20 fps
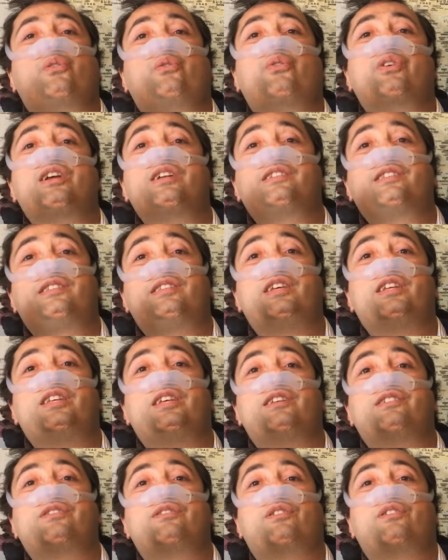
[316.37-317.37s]
and create
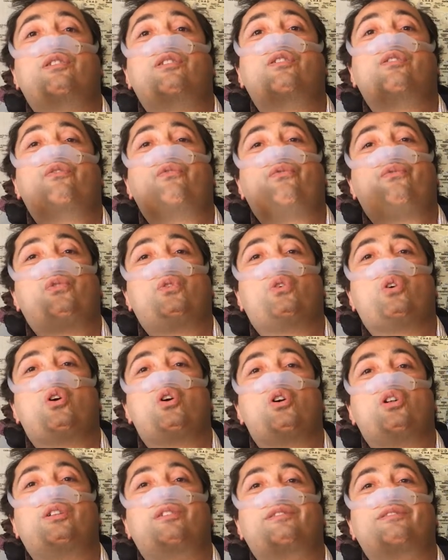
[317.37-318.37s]
cities
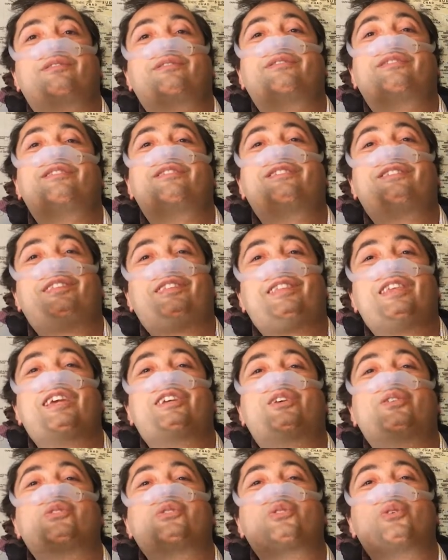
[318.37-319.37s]
for all.
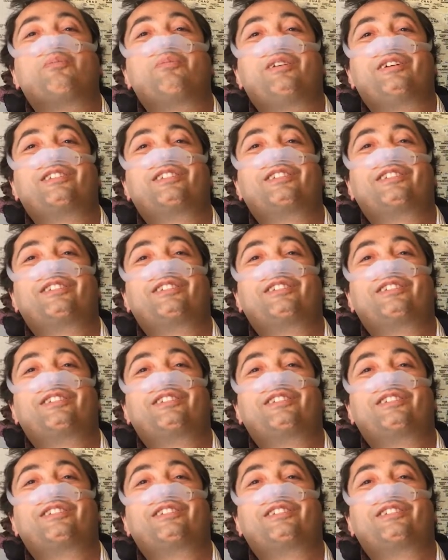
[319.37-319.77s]
Thank you so